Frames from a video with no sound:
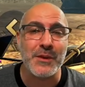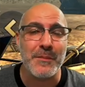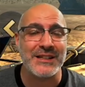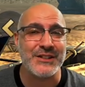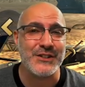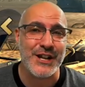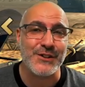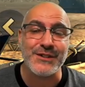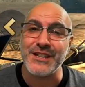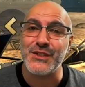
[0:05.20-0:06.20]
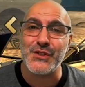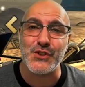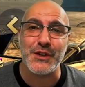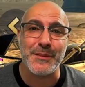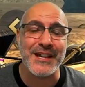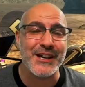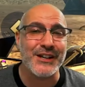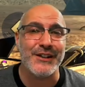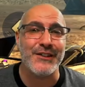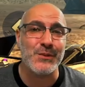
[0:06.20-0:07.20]
back to the channel, and thanks for joining me on
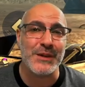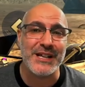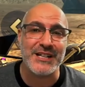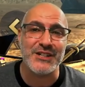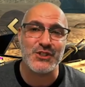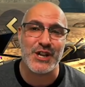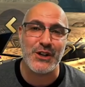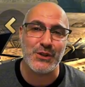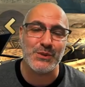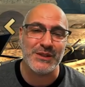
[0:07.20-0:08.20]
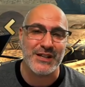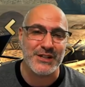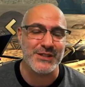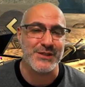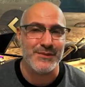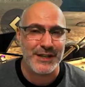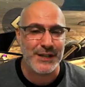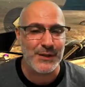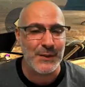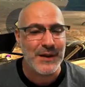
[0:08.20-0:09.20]
another Raid Shadow Legends video.